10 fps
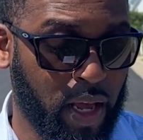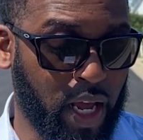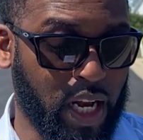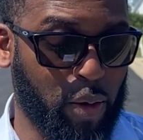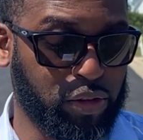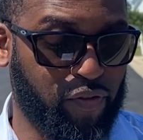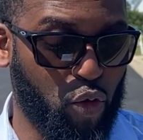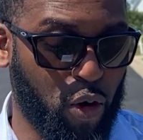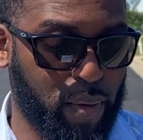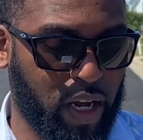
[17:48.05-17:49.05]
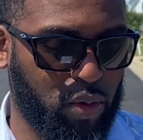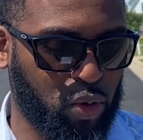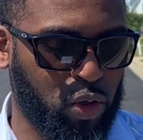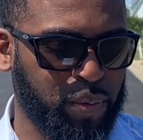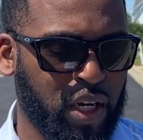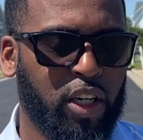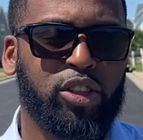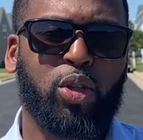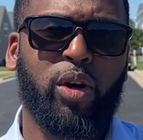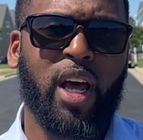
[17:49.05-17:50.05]
and that was a 4-bedroom,
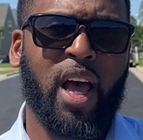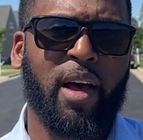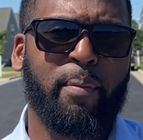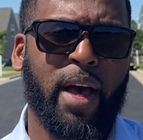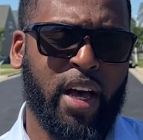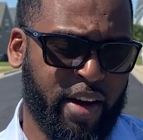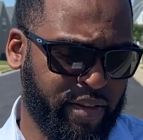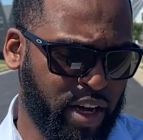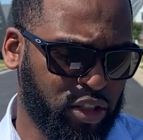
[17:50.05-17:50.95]
2.5 bath,